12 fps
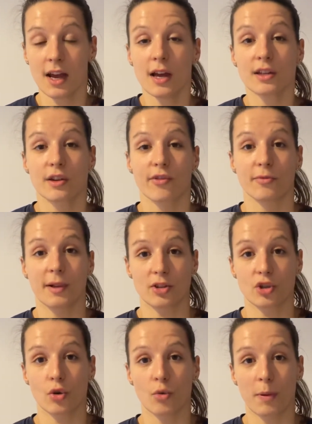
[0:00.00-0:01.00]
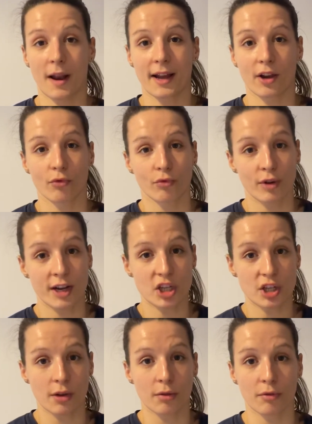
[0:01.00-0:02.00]
So from that tall plank,
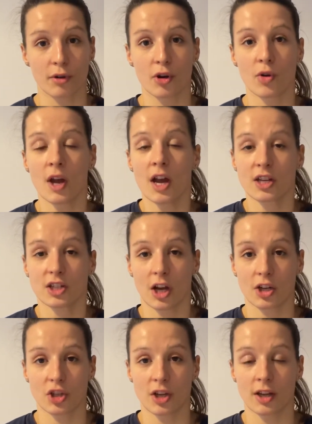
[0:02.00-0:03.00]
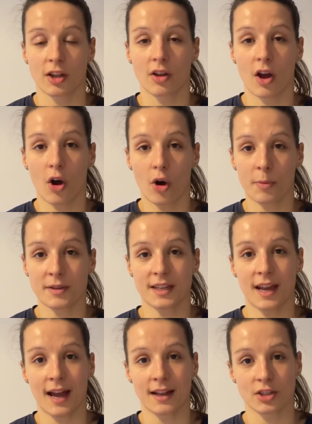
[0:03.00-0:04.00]
reaching through, touching opposite
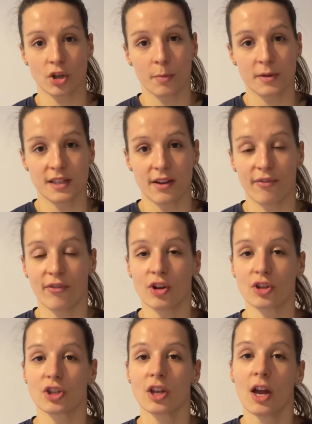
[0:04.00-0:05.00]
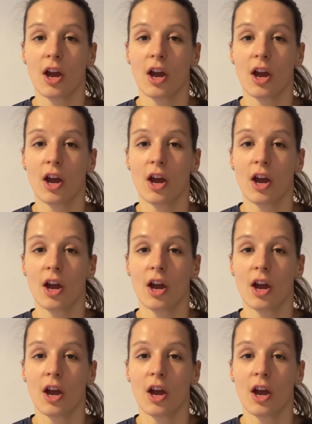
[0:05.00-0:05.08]
hand to opposite foot,